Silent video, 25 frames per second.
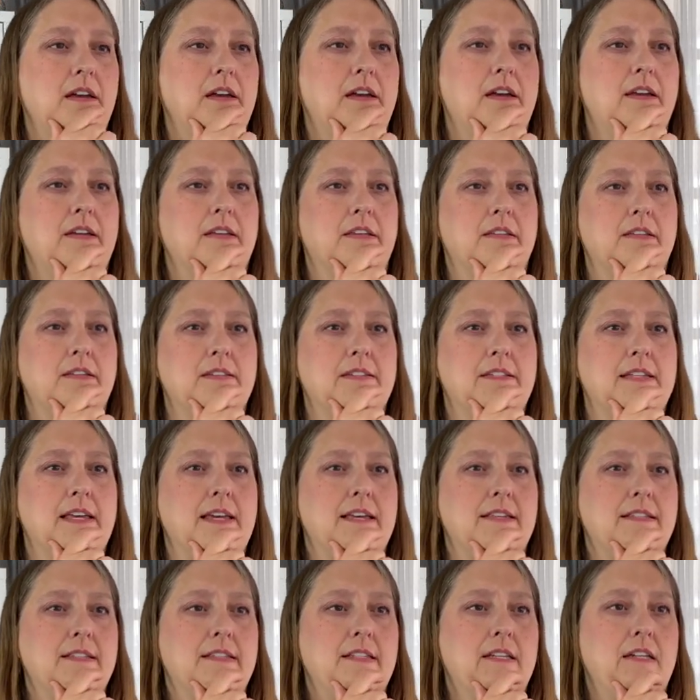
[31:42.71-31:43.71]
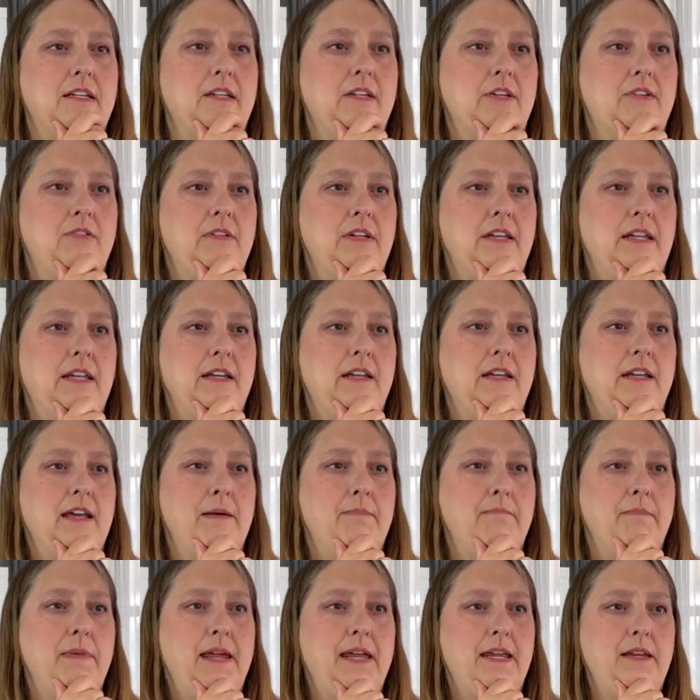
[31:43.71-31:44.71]
It says that you need a
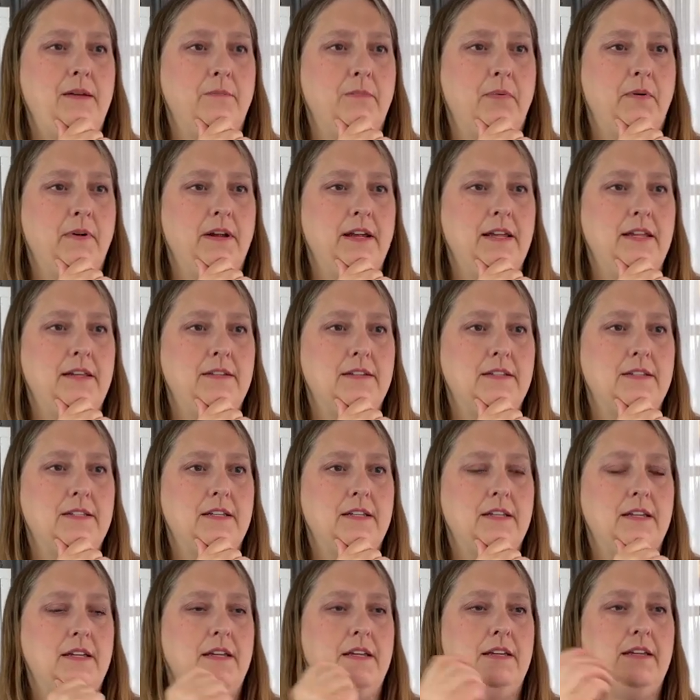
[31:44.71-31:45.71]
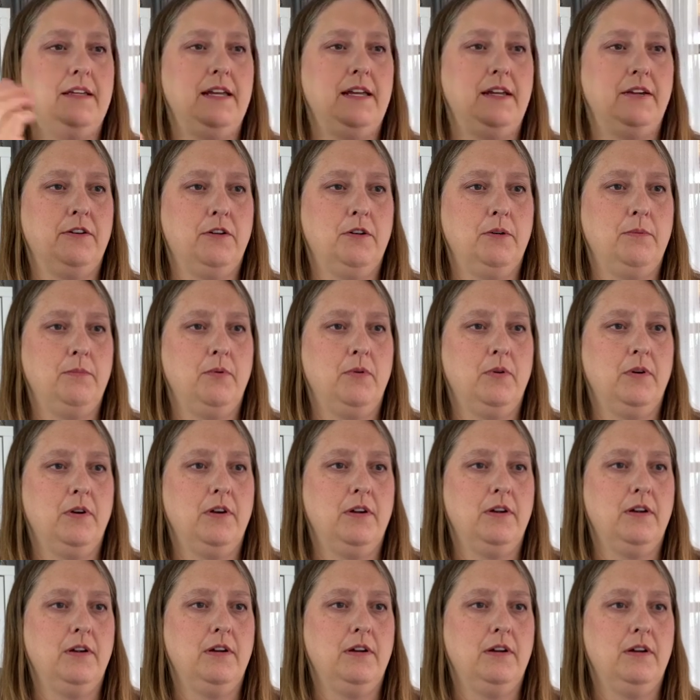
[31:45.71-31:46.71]
main print, an inner
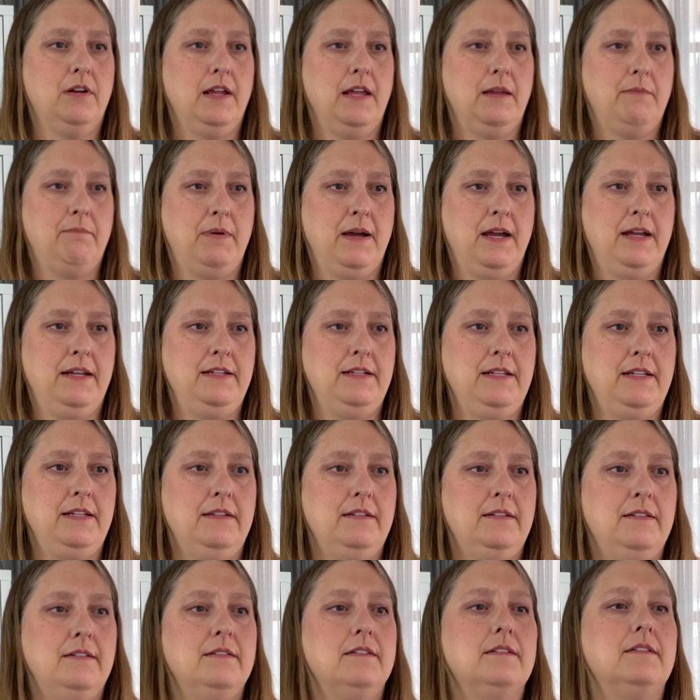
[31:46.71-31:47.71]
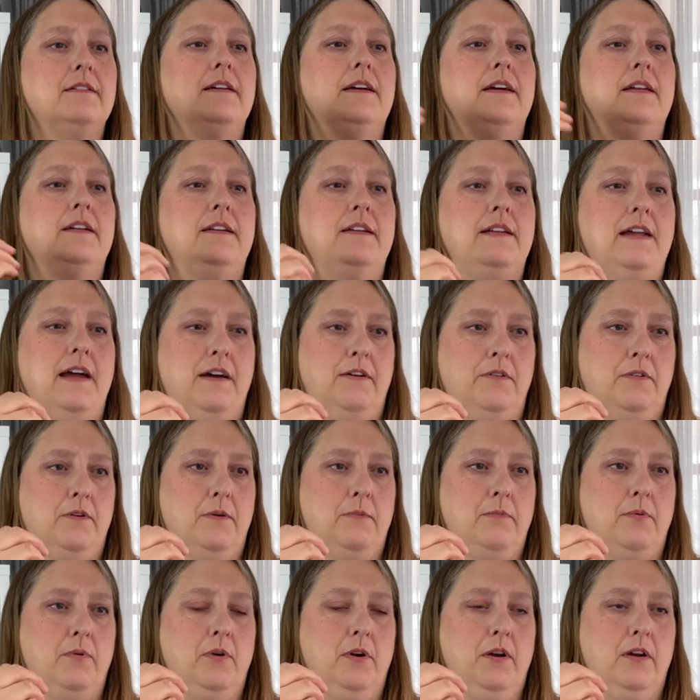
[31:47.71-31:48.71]
border and binding, and an outer
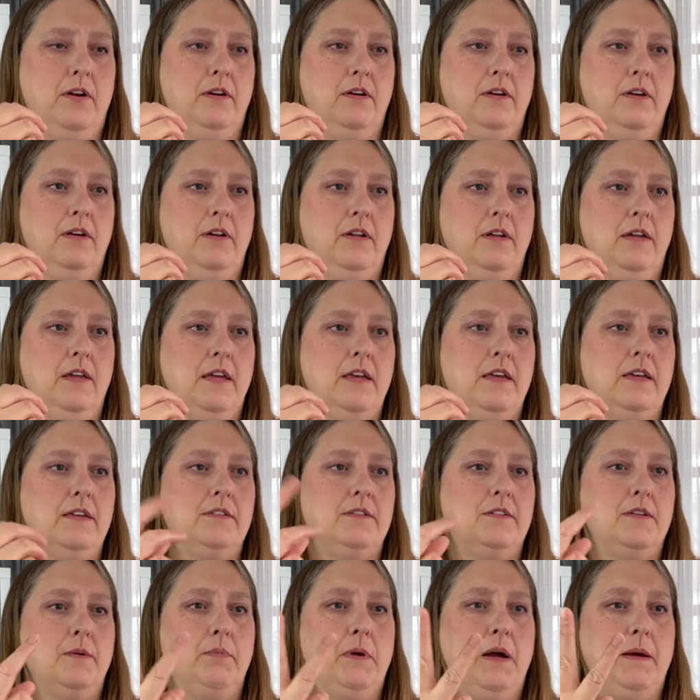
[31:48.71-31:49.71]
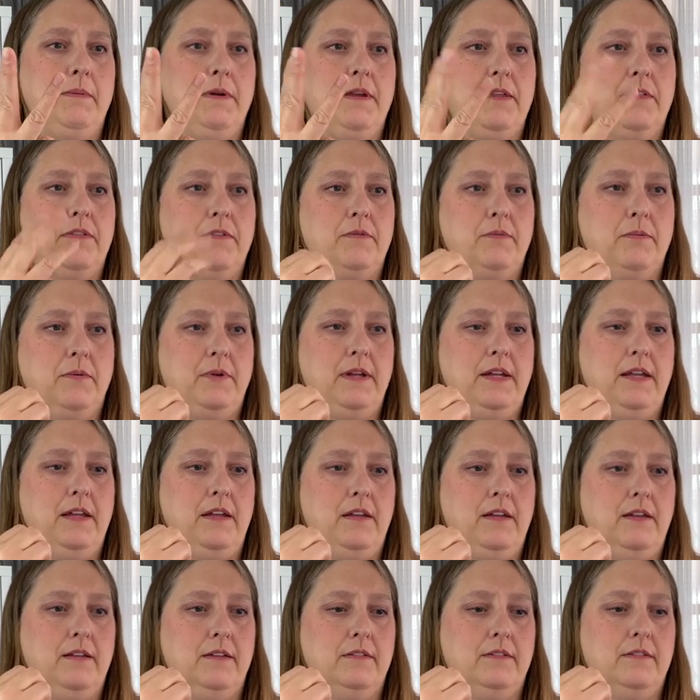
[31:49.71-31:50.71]
border. So probably
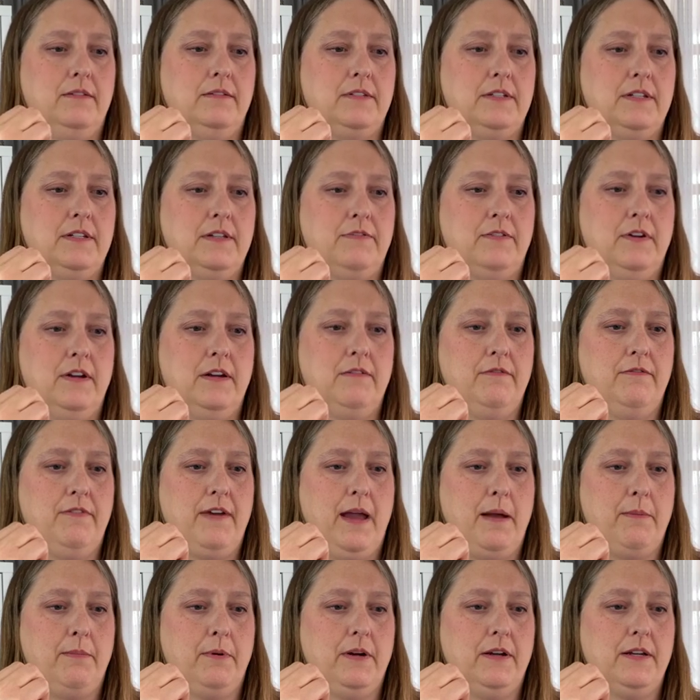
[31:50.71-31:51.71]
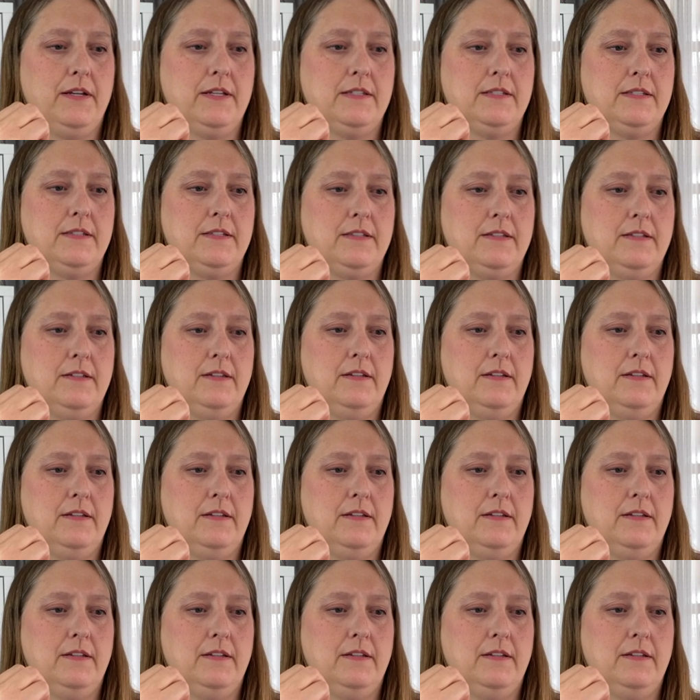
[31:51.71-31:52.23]
three different fabrics.